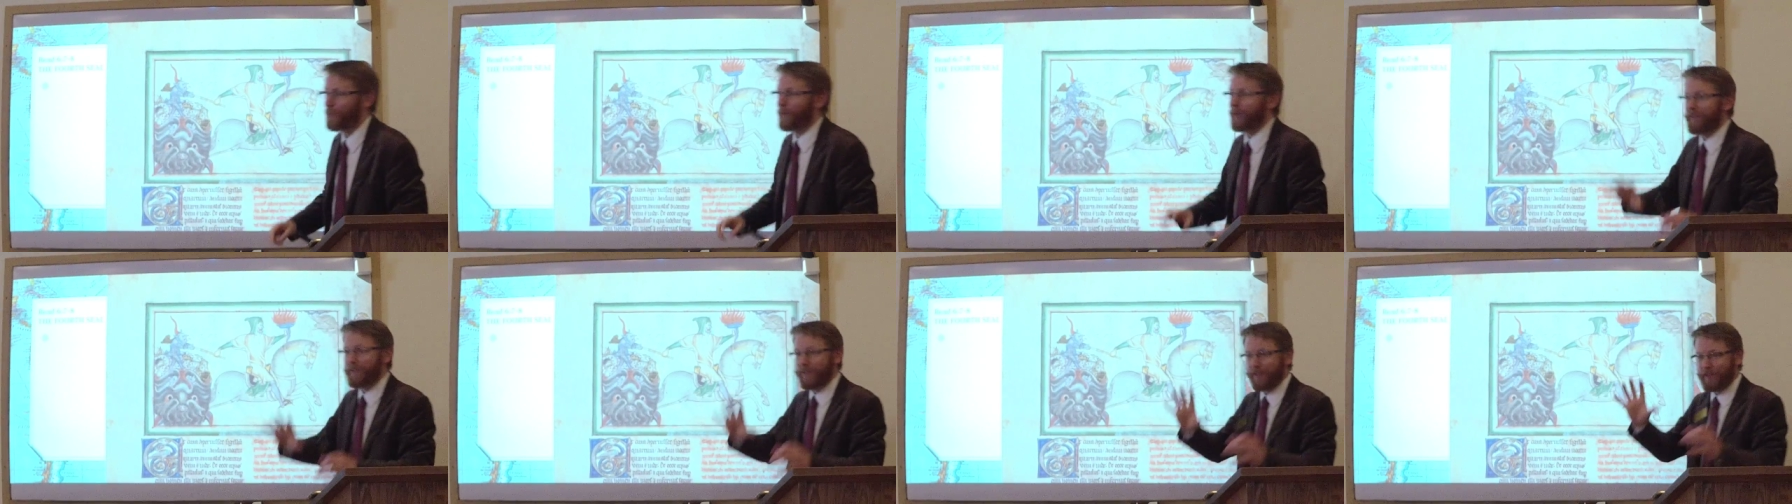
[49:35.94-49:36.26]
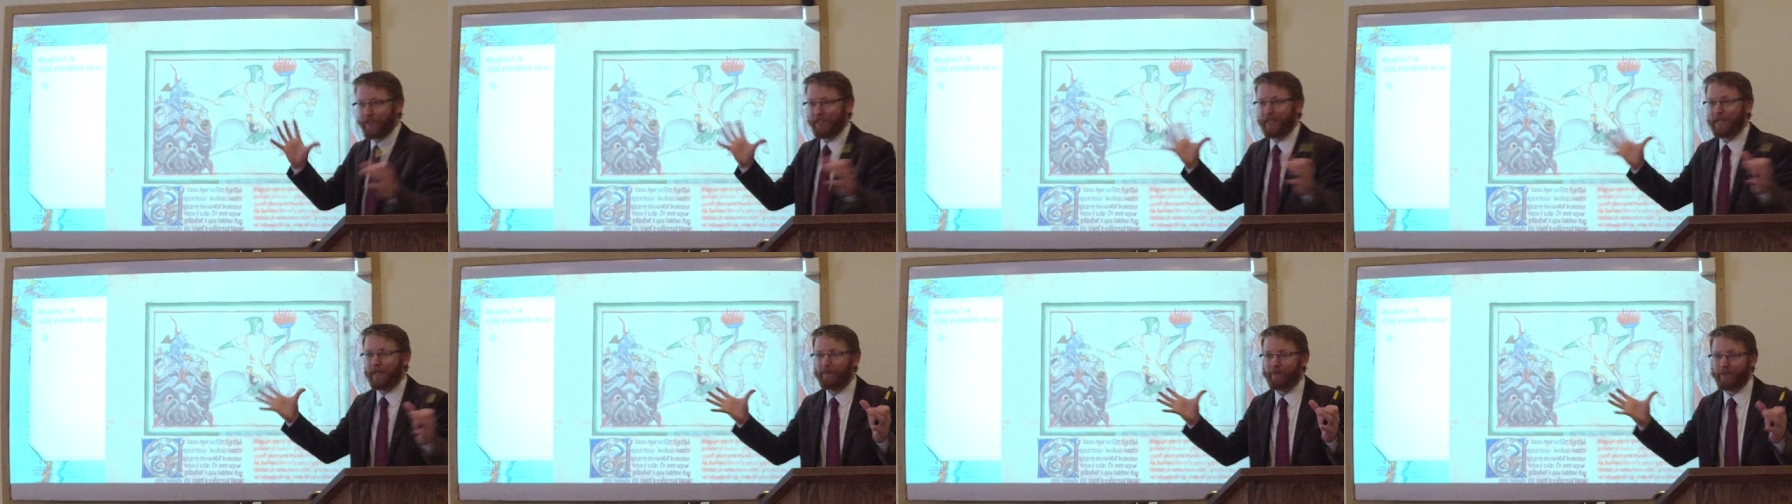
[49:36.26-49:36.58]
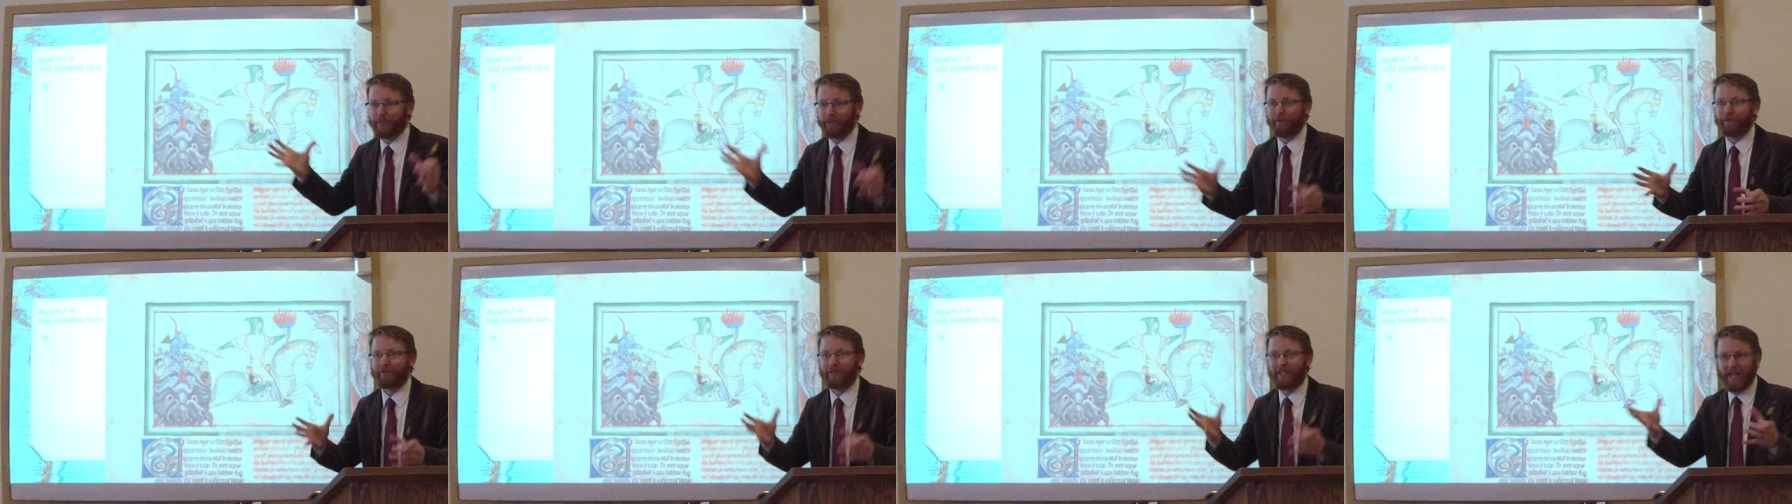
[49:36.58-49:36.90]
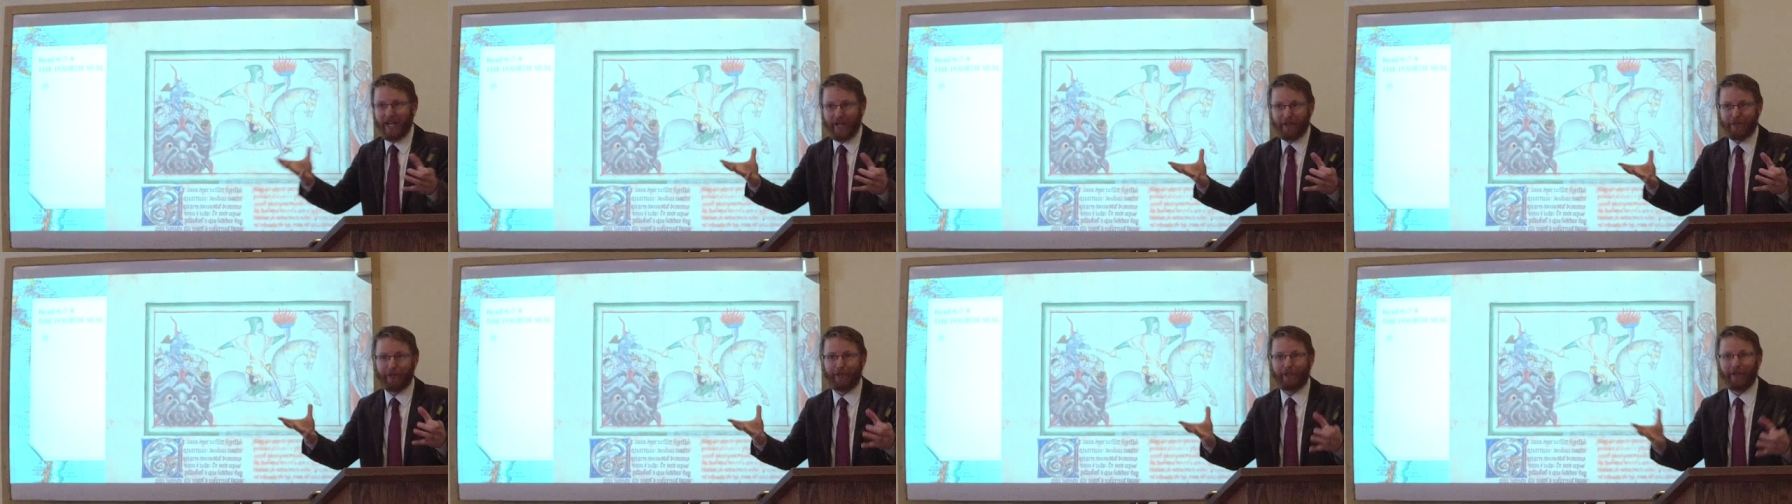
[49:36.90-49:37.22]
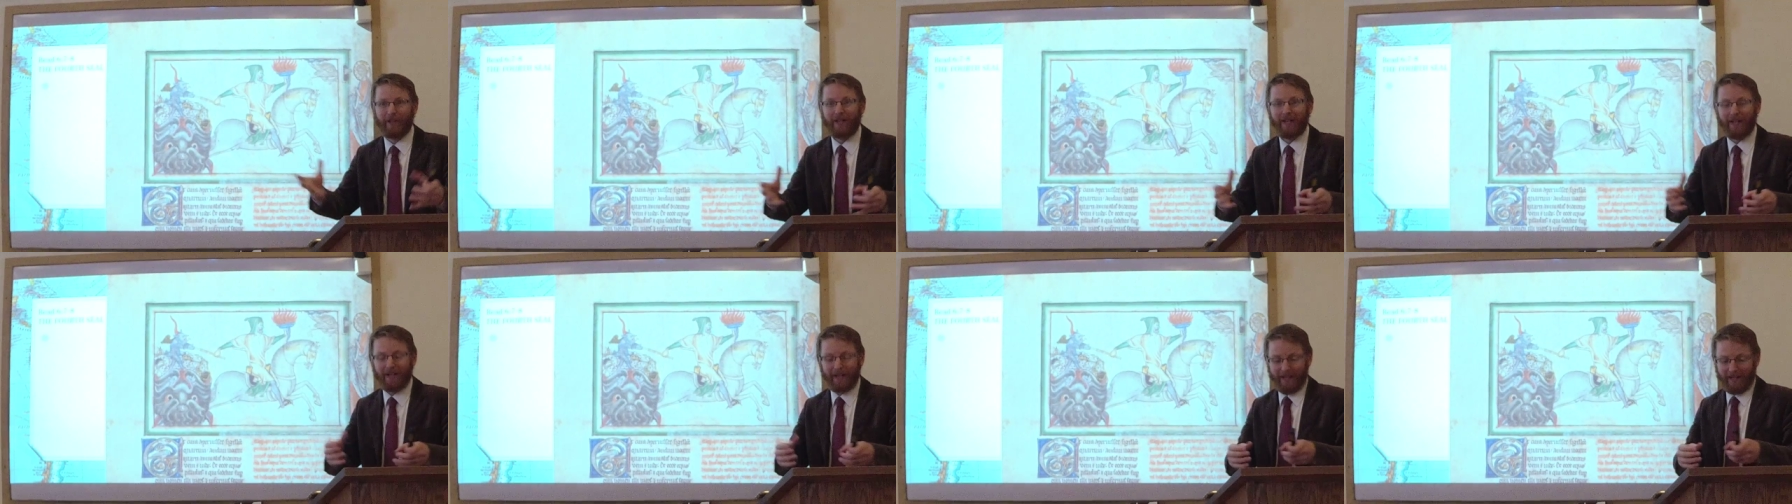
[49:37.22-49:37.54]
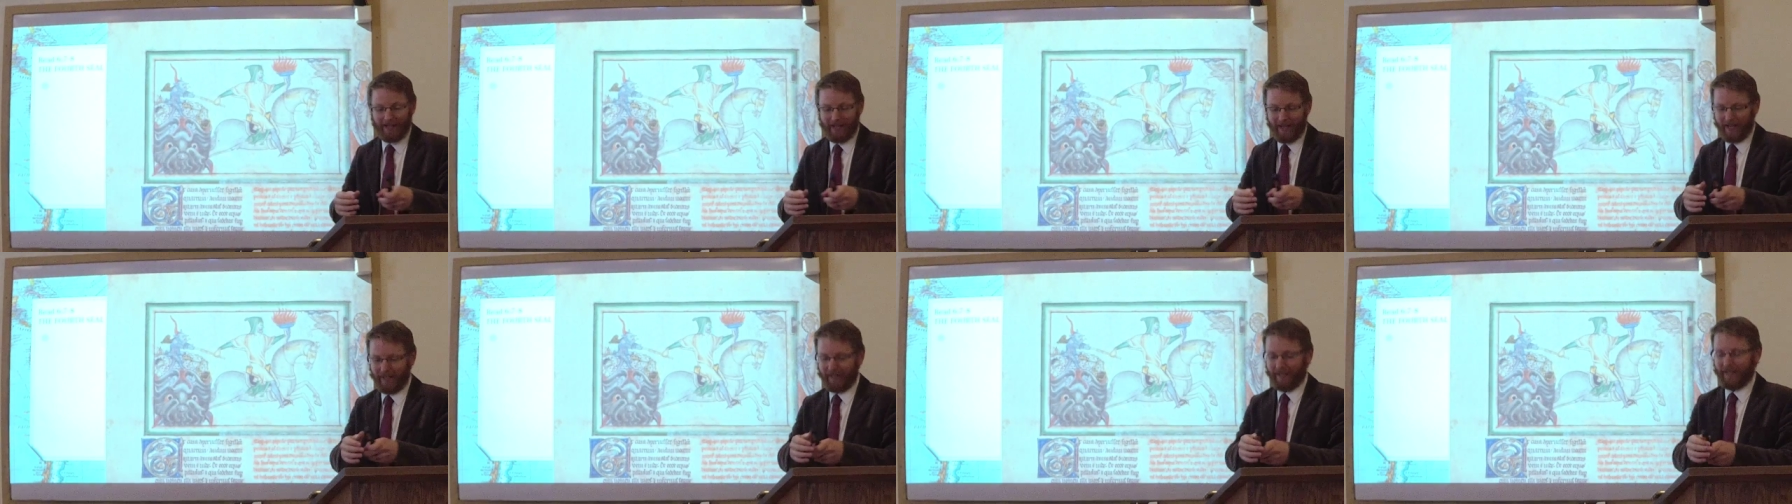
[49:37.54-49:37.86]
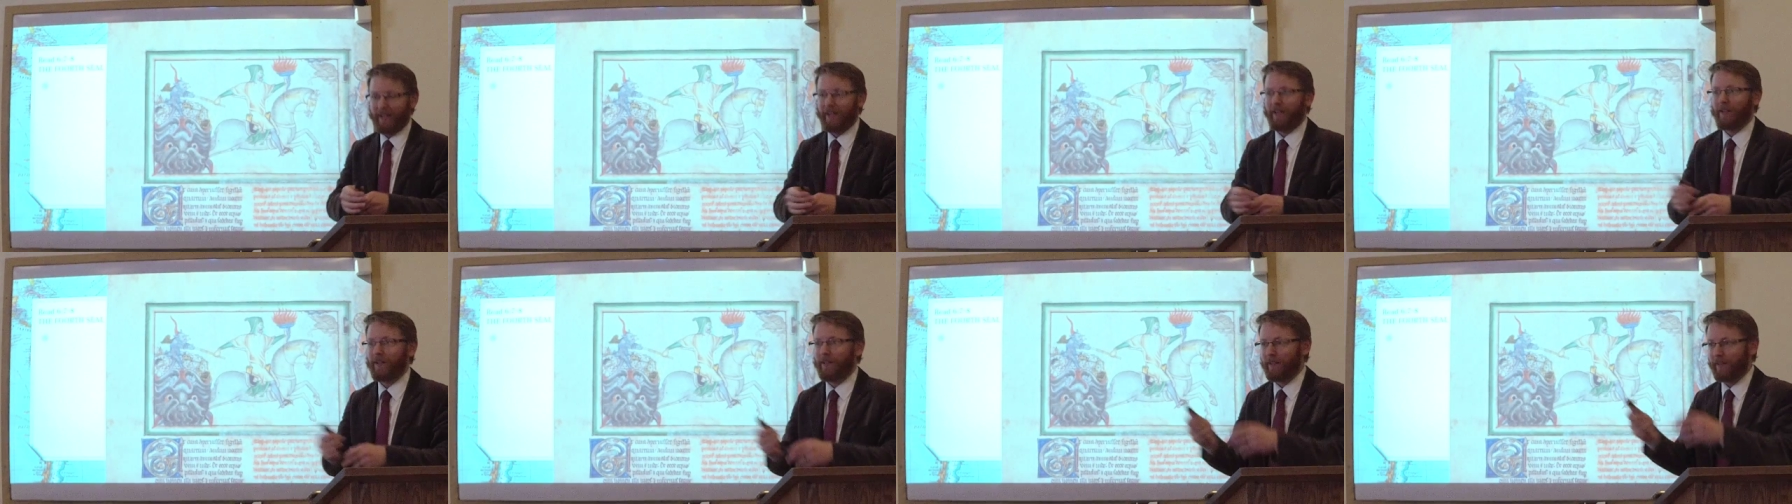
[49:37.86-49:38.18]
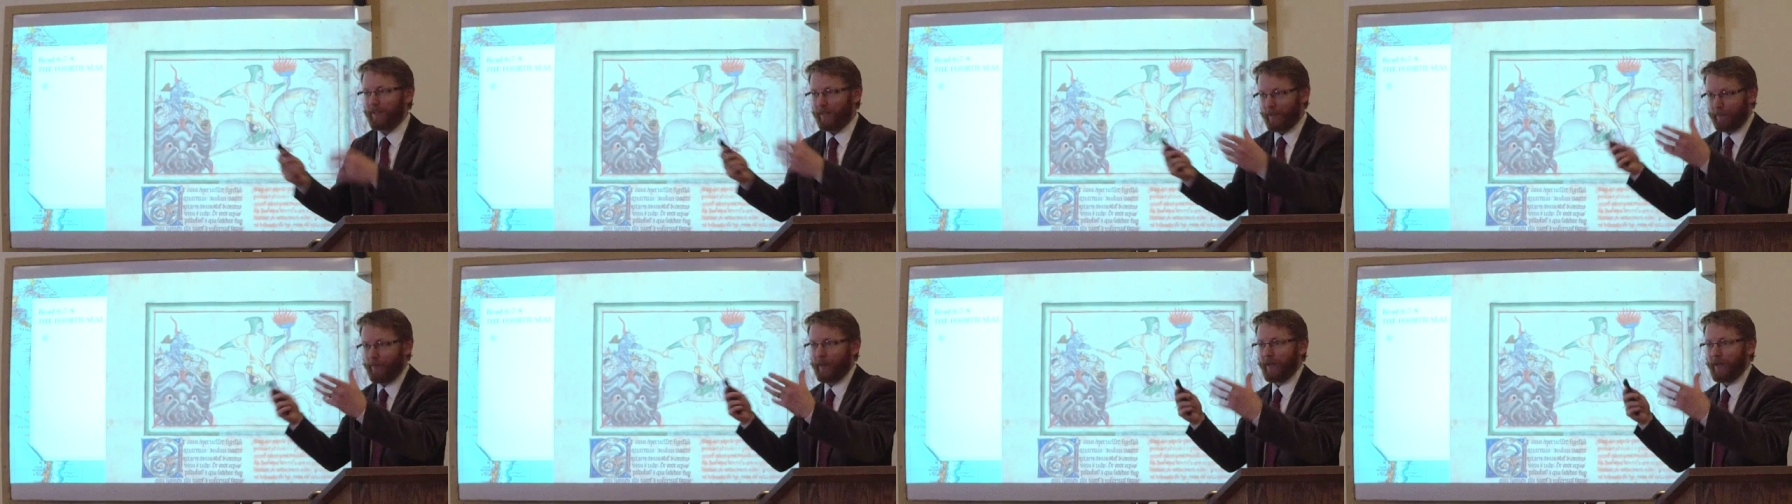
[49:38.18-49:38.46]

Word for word: one of the themes of death and hell and